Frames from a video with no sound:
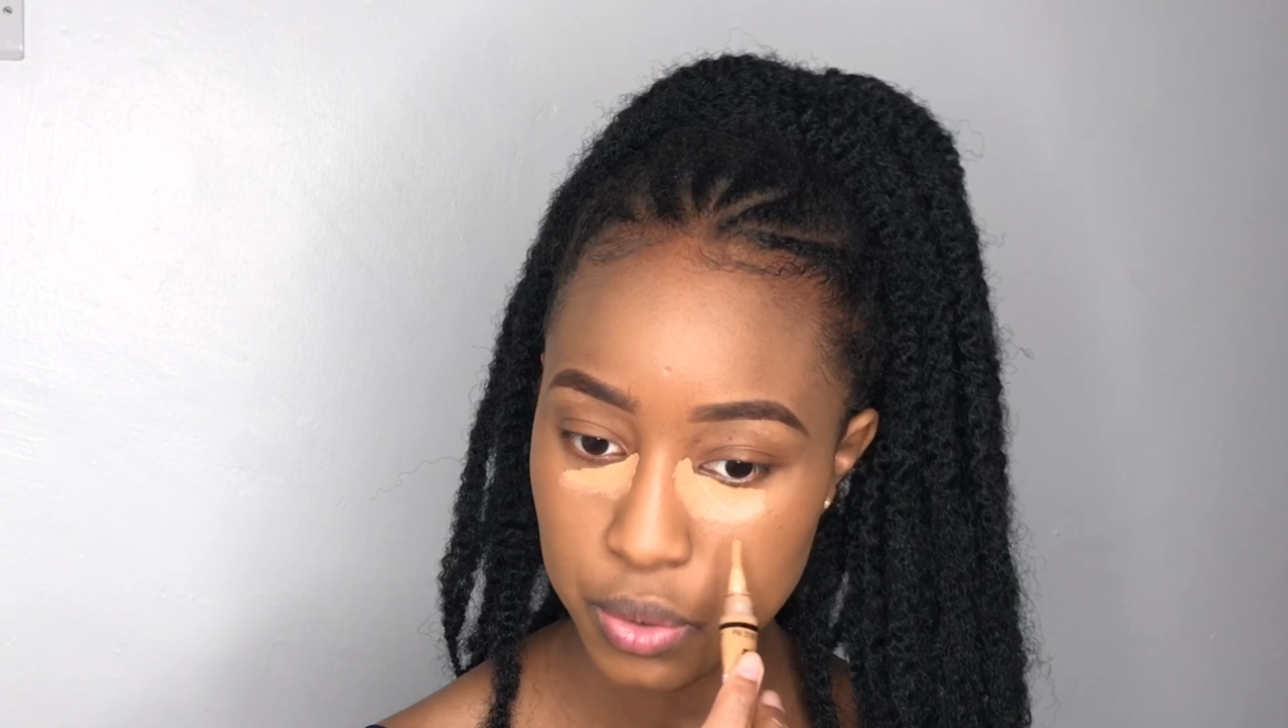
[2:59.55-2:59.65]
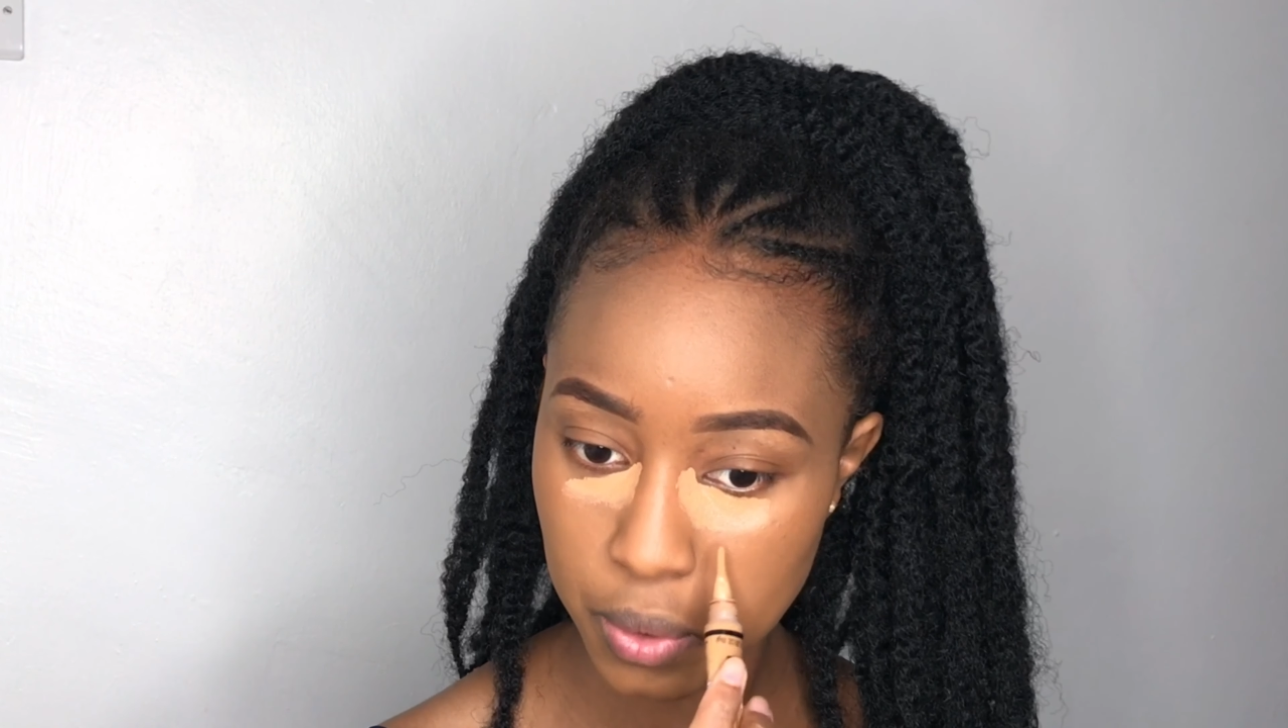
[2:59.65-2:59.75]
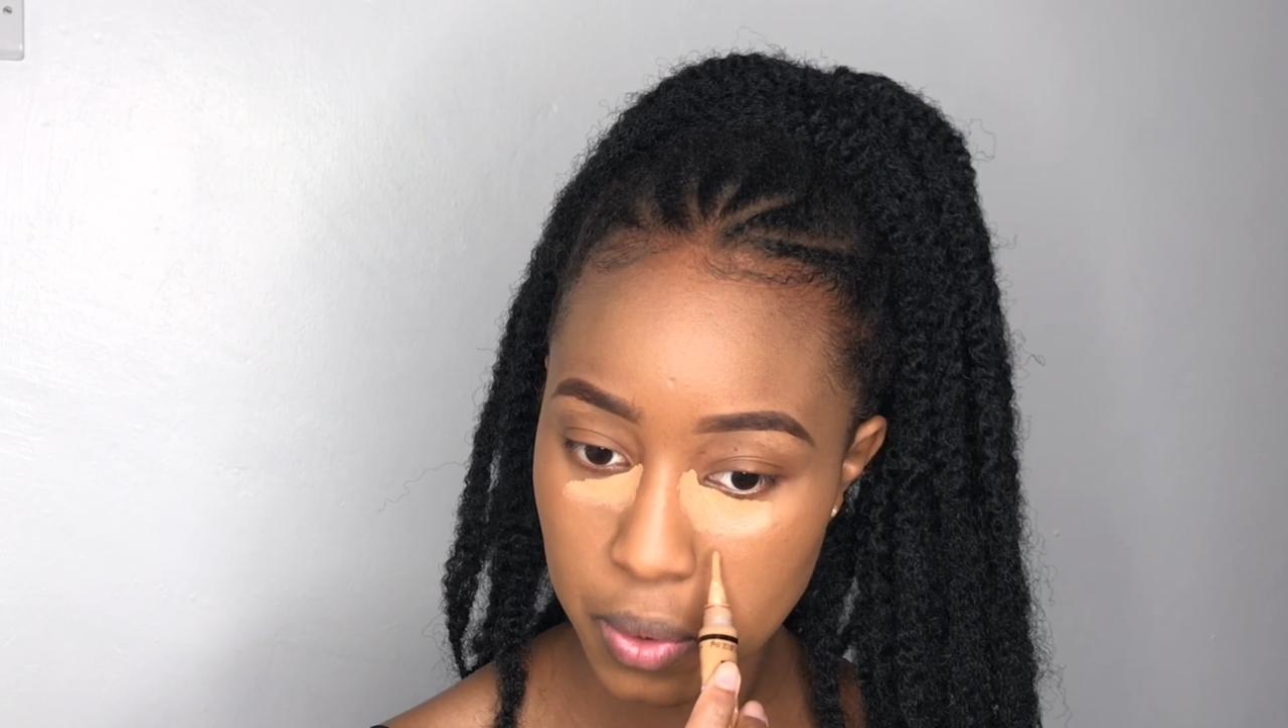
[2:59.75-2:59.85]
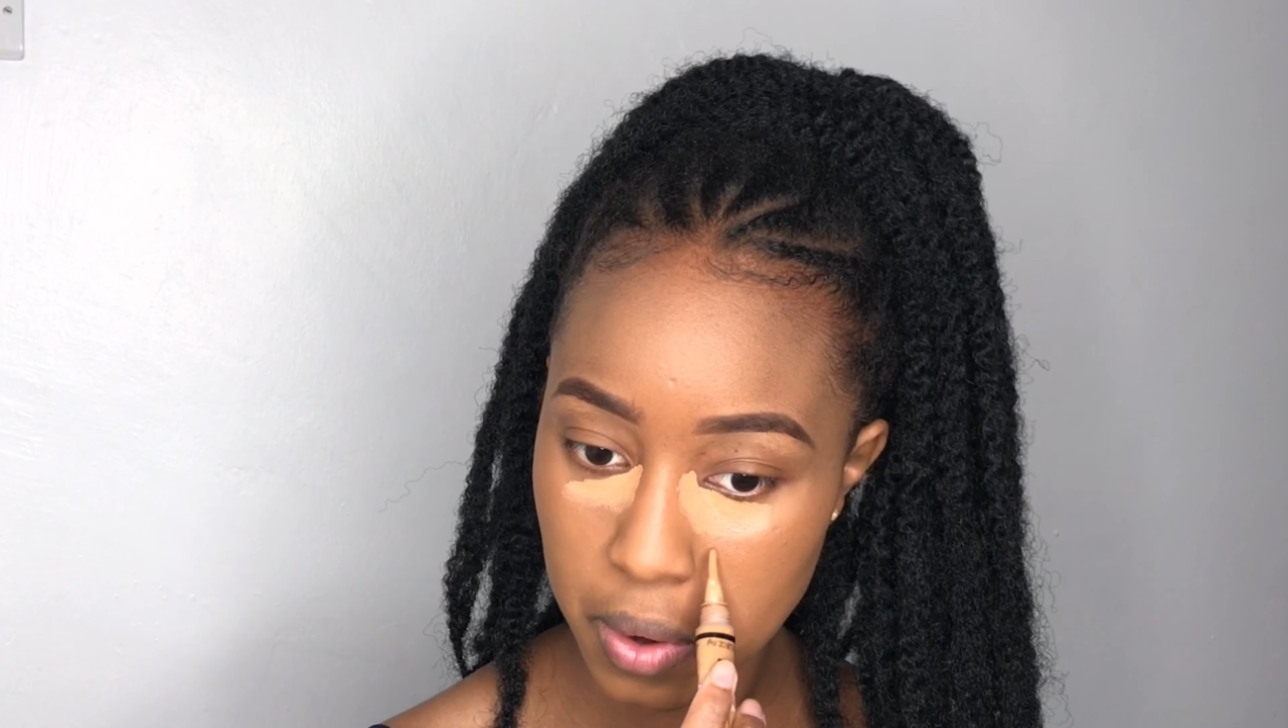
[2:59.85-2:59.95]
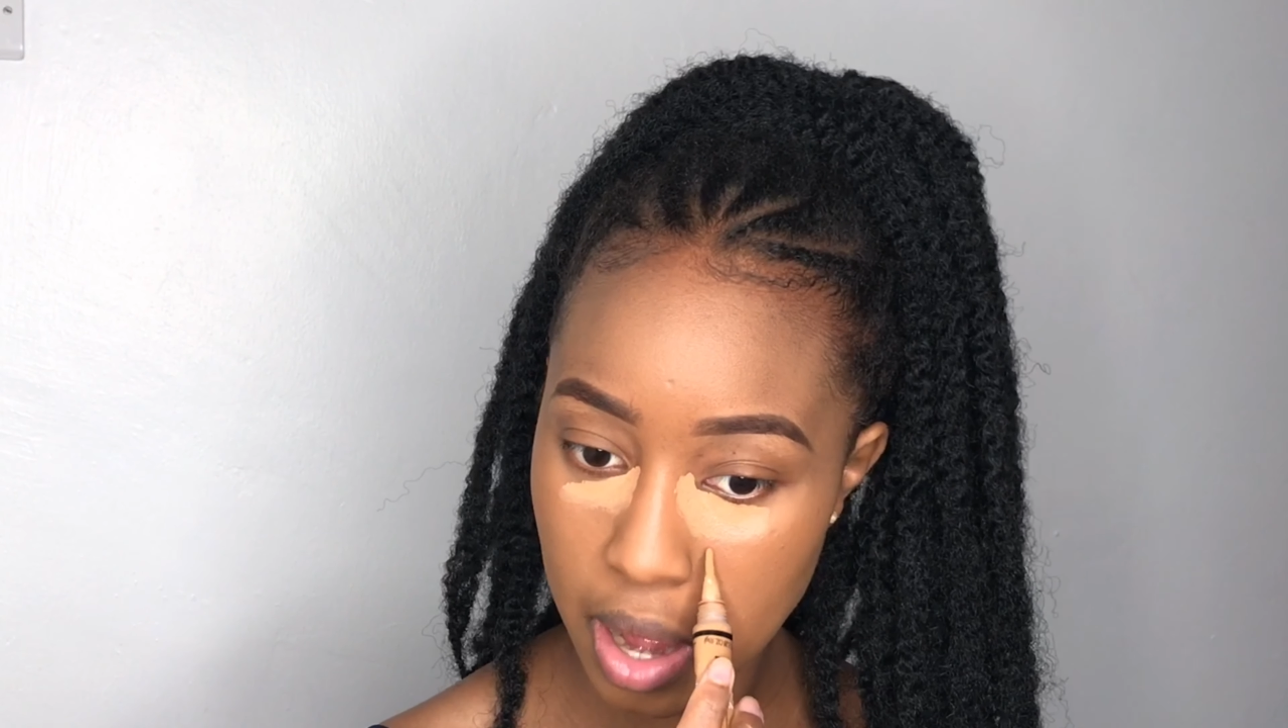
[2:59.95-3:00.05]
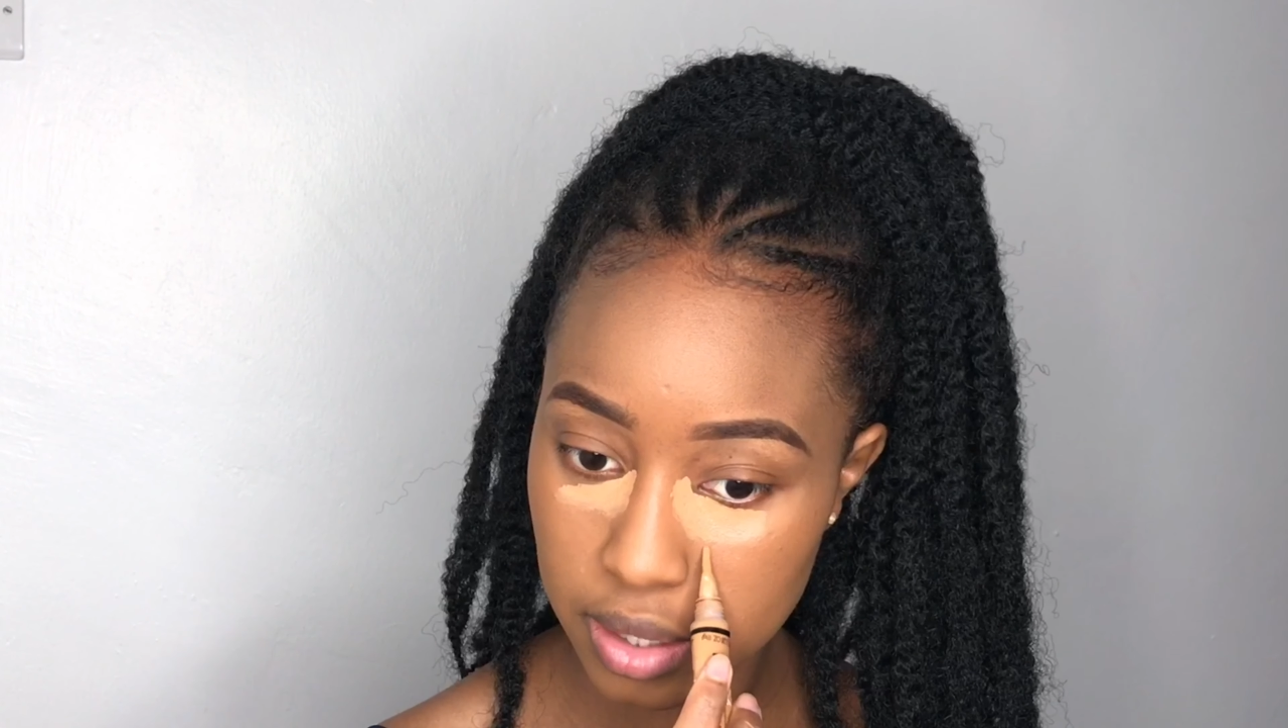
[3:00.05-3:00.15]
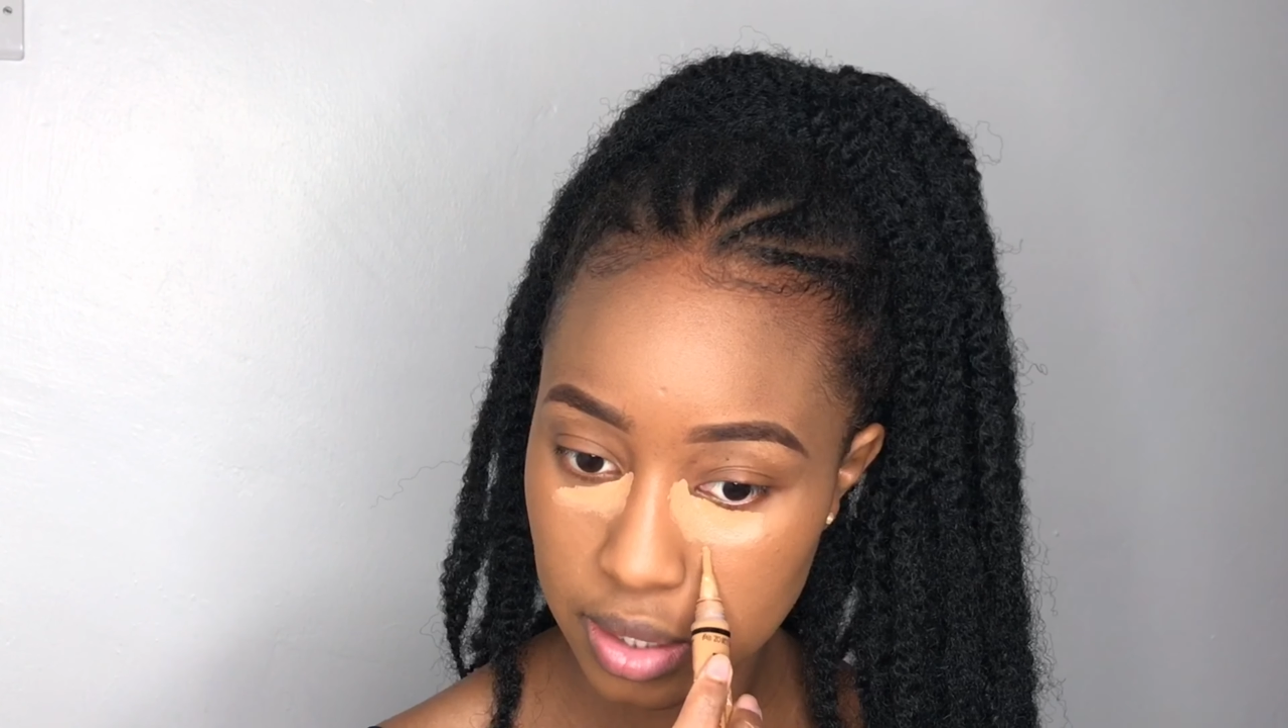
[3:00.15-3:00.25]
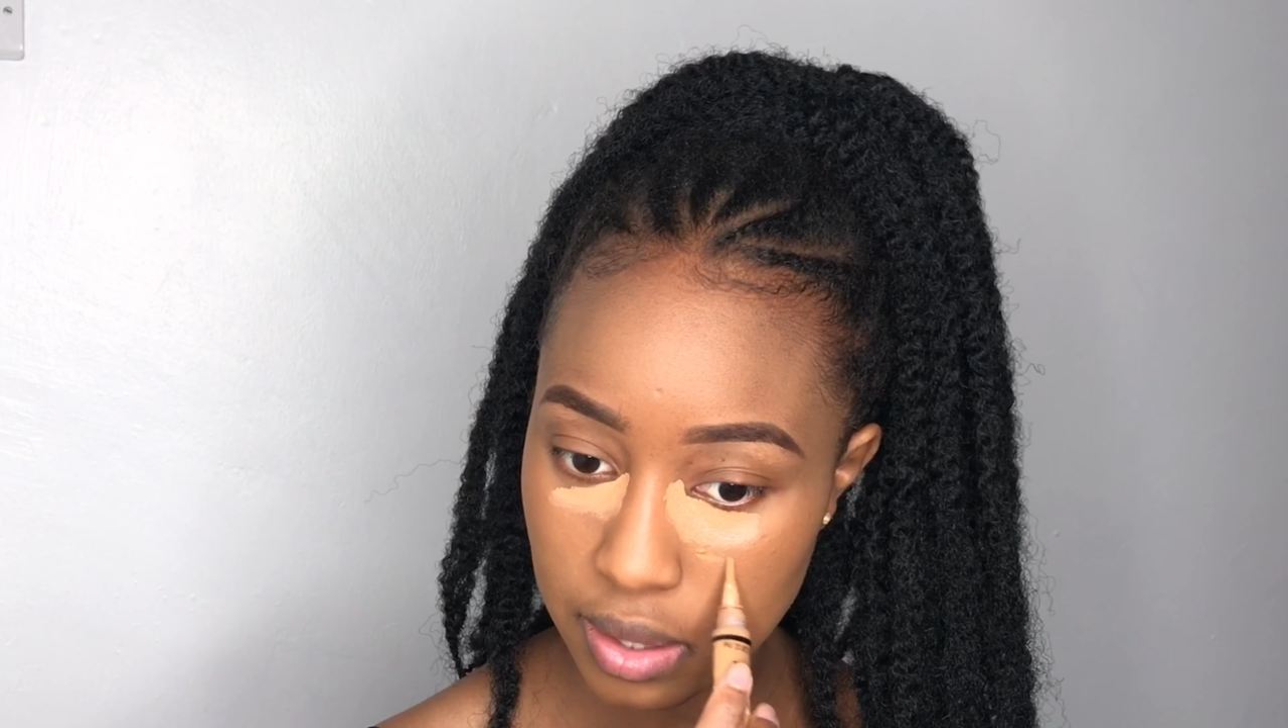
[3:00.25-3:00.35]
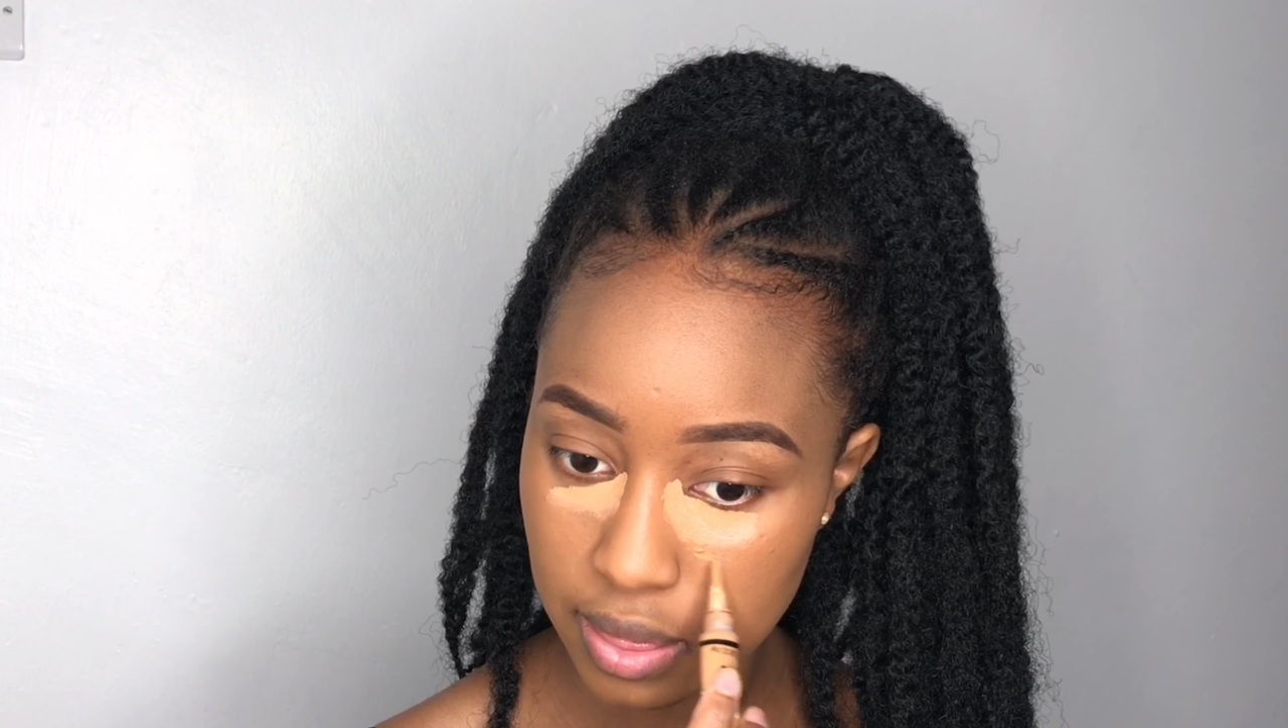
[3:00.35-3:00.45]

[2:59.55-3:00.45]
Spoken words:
go under